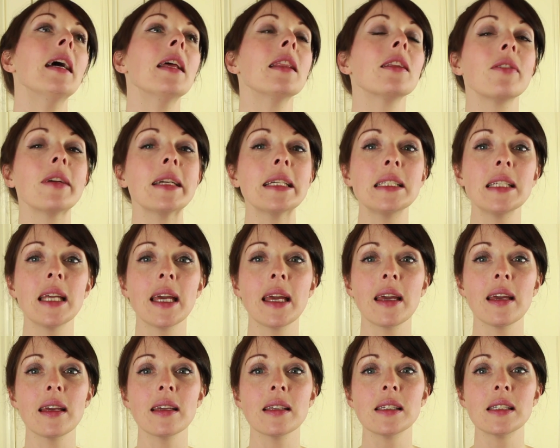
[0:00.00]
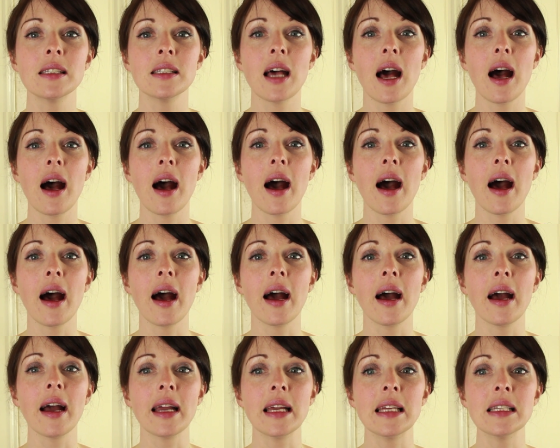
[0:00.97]
The reason is,
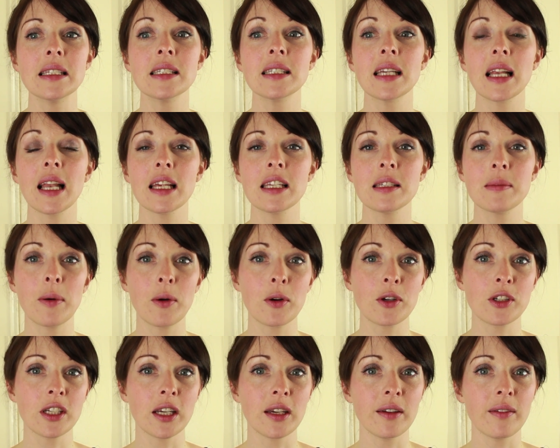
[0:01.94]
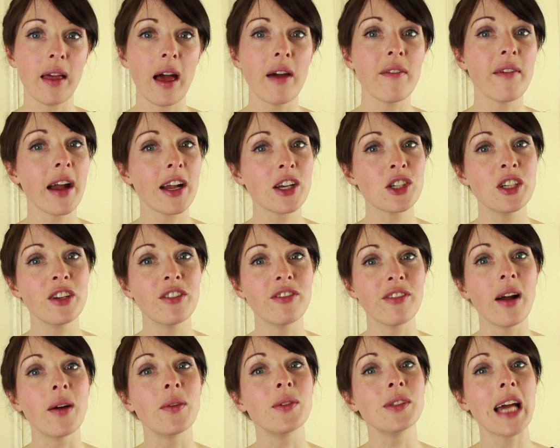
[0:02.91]
since I last spoke to you, I've actually
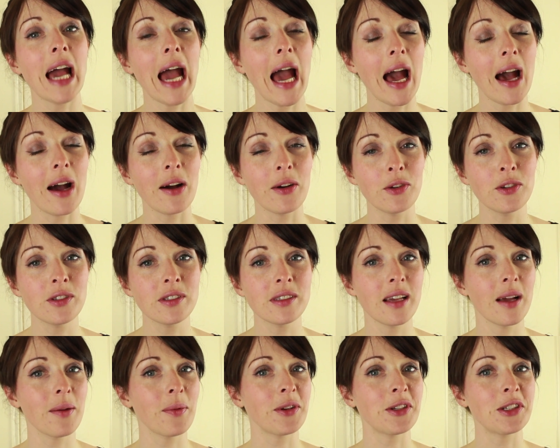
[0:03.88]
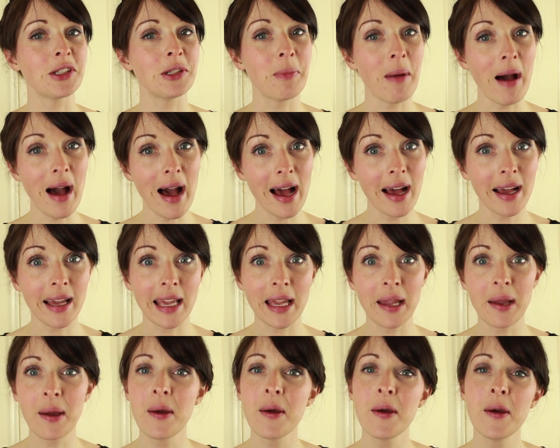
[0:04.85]
found a house I want to buy.